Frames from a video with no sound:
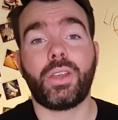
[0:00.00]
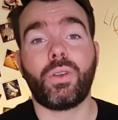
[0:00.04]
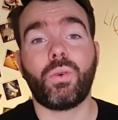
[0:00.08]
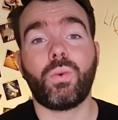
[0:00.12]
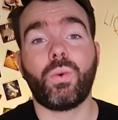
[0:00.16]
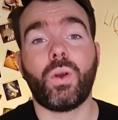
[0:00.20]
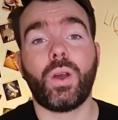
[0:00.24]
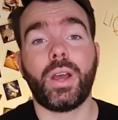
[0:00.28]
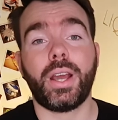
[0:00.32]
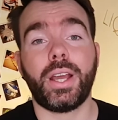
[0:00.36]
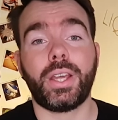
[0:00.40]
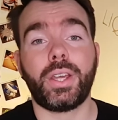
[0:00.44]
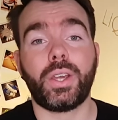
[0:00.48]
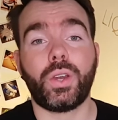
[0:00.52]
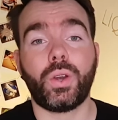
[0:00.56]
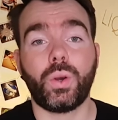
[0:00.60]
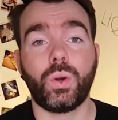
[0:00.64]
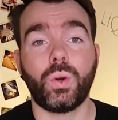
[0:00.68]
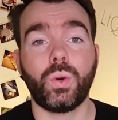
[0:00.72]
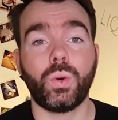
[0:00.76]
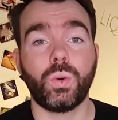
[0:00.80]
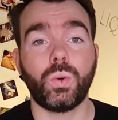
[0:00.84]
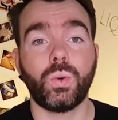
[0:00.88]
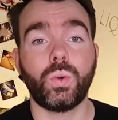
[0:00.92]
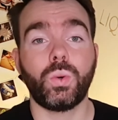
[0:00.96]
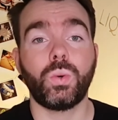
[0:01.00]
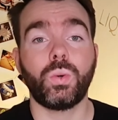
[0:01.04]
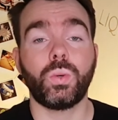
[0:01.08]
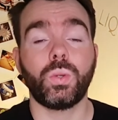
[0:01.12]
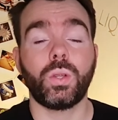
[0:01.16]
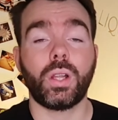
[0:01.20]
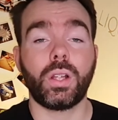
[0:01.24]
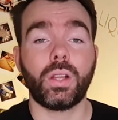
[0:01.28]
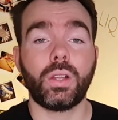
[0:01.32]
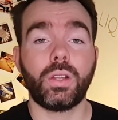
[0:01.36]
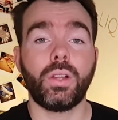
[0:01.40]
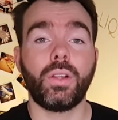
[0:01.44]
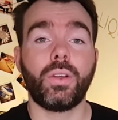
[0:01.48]
quite a
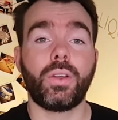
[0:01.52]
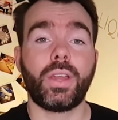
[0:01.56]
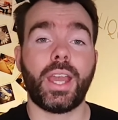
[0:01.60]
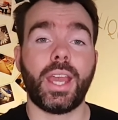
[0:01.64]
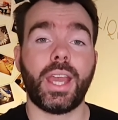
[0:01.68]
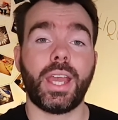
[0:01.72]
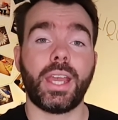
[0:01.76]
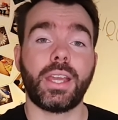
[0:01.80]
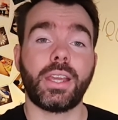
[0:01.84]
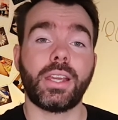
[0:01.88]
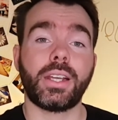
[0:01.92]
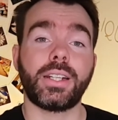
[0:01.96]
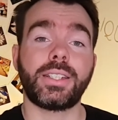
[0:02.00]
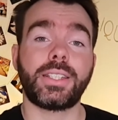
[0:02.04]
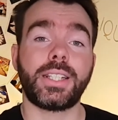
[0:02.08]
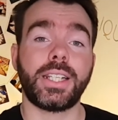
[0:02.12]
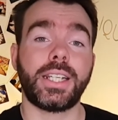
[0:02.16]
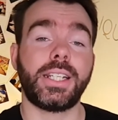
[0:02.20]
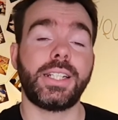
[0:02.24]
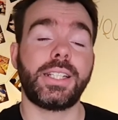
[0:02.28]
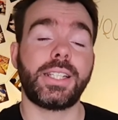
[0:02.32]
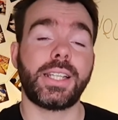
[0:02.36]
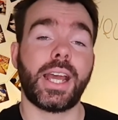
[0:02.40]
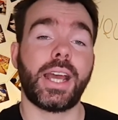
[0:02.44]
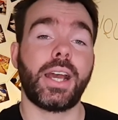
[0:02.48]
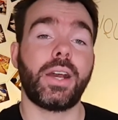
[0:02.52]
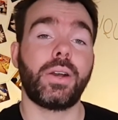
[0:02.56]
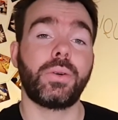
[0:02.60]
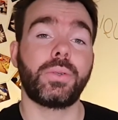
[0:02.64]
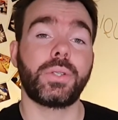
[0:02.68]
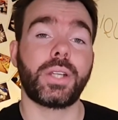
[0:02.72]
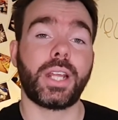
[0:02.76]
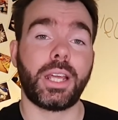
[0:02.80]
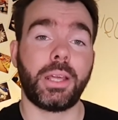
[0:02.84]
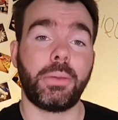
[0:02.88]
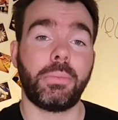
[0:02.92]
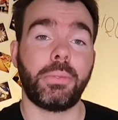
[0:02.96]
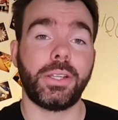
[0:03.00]
cool looking detailed
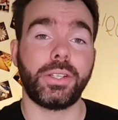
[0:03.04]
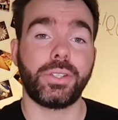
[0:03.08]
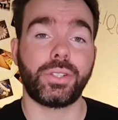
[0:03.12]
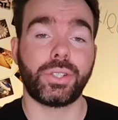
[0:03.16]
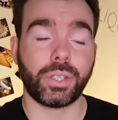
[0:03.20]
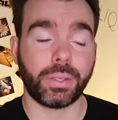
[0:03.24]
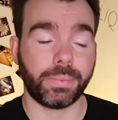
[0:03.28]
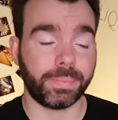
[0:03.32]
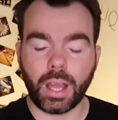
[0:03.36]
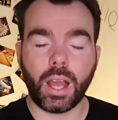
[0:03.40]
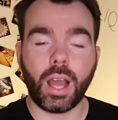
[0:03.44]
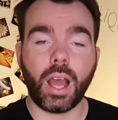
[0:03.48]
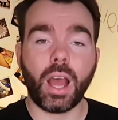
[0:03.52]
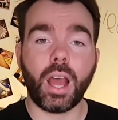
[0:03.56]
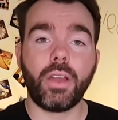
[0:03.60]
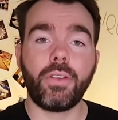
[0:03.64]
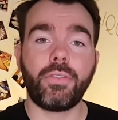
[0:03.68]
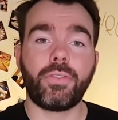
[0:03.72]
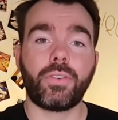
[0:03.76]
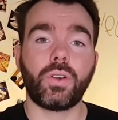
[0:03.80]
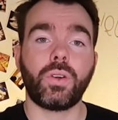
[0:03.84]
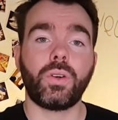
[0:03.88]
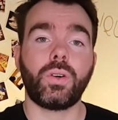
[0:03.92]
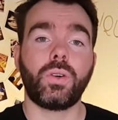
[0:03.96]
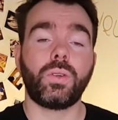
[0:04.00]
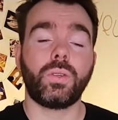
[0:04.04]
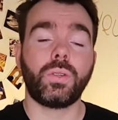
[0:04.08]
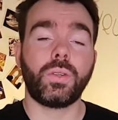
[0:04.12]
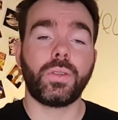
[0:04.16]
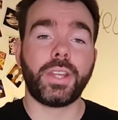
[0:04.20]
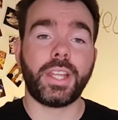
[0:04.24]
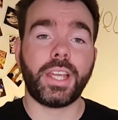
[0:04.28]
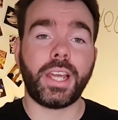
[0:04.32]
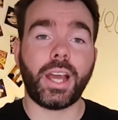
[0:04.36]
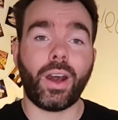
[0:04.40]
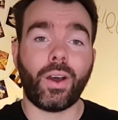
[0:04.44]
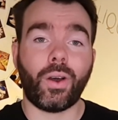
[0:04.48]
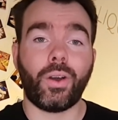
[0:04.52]
image. Overall,
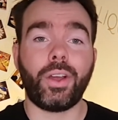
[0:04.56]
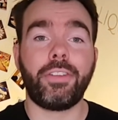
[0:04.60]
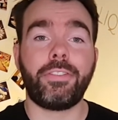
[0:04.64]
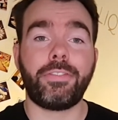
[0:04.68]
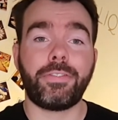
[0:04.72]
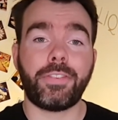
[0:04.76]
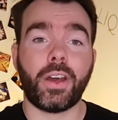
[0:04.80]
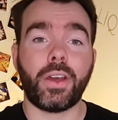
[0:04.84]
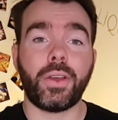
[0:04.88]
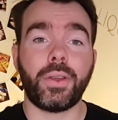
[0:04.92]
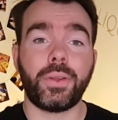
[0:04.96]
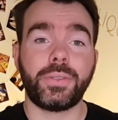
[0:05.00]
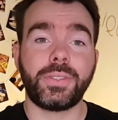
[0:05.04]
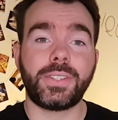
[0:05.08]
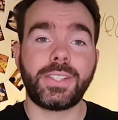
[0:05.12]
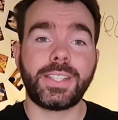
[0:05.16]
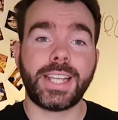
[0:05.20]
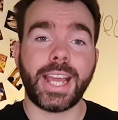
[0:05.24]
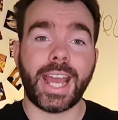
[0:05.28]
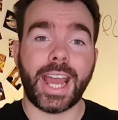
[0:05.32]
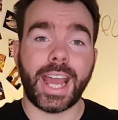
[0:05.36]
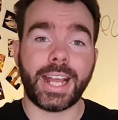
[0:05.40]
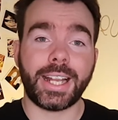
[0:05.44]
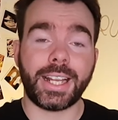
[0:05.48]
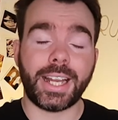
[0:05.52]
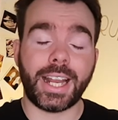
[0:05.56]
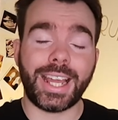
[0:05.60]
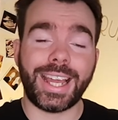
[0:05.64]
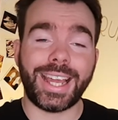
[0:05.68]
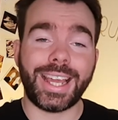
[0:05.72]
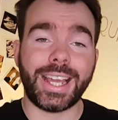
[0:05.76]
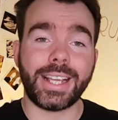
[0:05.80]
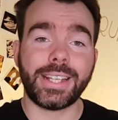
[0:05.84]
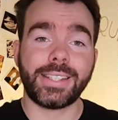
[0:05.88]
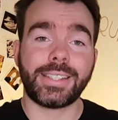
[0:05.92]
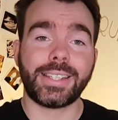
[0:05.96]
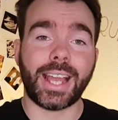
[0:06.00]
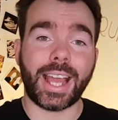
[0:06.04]
the iPhone 10
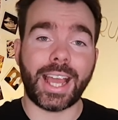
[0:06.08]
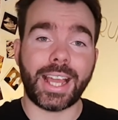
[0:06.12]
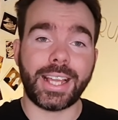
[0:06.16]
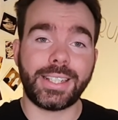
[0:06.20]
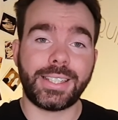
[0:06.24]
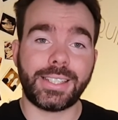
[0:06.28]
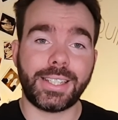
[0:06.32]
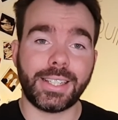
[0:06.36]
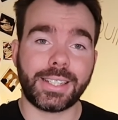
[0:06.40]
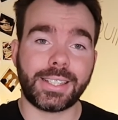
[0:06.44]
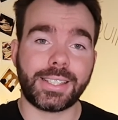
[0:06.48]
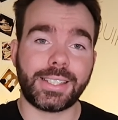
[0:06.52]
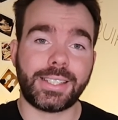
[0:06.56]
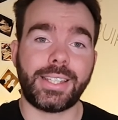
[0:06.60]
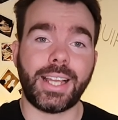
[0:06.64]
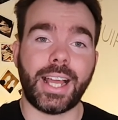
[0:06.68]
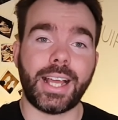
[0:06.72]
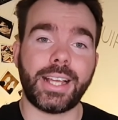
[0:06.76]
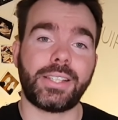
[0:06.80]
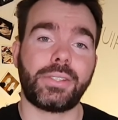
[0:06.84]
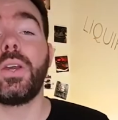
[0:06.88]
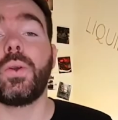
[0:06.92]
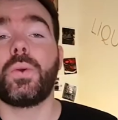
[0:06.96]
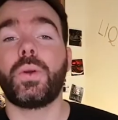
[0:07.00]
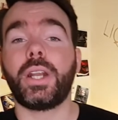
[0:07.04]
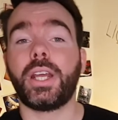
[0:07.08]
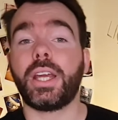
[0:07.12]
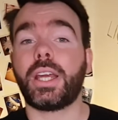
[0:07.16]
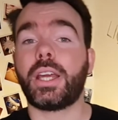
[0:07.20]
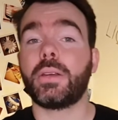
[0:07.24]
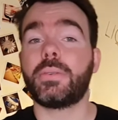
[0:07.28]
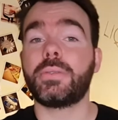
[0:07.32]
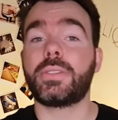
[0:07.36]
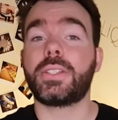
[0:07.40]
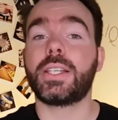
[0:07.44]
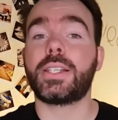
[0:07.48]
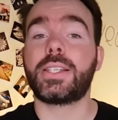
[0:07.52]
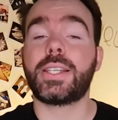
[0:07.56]
is a success when it
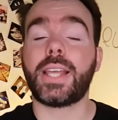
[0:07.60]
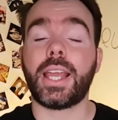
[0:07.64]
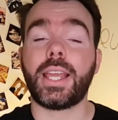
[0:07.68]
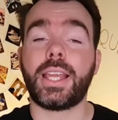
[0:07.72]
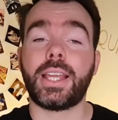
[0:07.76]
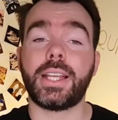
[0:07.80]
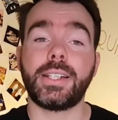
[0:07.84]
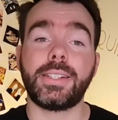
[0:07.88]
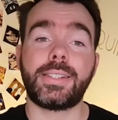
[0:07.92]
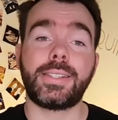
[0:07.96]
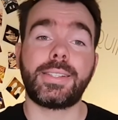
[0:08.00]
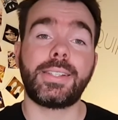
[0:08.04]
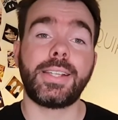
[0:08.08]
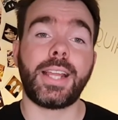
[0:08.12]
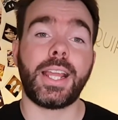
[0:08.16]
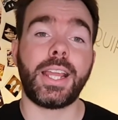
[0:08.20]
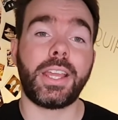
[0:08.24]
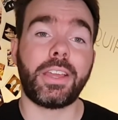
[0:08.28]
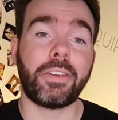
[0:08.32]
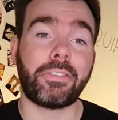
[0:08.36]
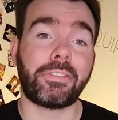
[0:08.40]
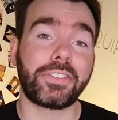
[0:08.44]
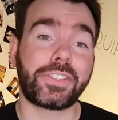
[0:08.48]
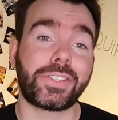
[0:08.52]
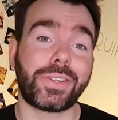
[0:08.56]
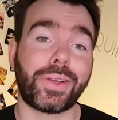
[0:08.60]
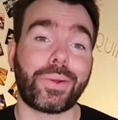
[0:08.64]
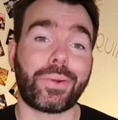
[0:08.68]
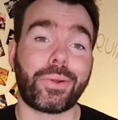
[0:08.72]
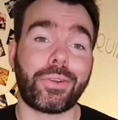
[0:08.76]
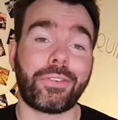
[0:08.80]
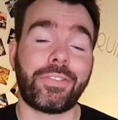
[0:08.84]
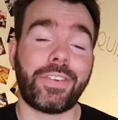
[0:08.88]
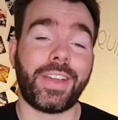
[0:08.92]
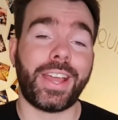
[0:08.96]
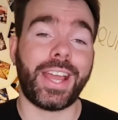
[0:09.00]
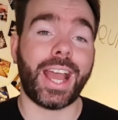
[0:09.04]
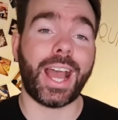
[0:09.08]
comes to taking sneaker
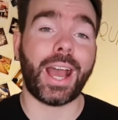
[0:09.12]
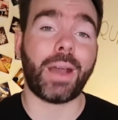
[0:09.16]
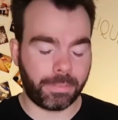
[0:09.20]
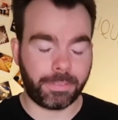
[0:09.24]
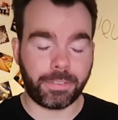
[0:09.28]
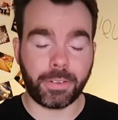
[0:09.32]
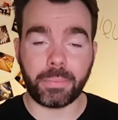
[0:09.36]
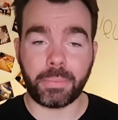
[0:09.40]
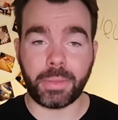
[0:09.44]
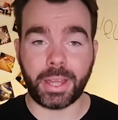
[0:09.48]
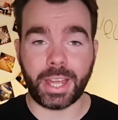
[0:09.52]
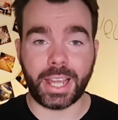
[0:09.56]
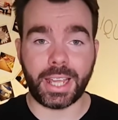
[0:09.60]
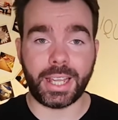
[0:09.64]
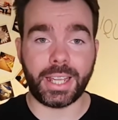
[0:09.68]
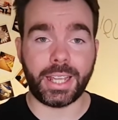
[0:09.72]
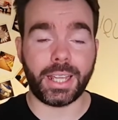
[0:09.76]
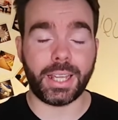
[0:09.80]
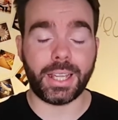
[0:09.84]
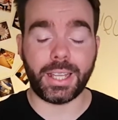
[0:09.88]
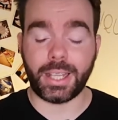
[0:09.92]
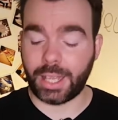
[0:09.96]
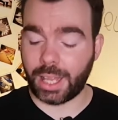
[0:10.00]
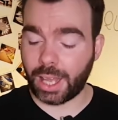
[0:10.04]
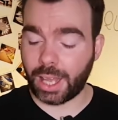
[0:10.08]
photography and for me,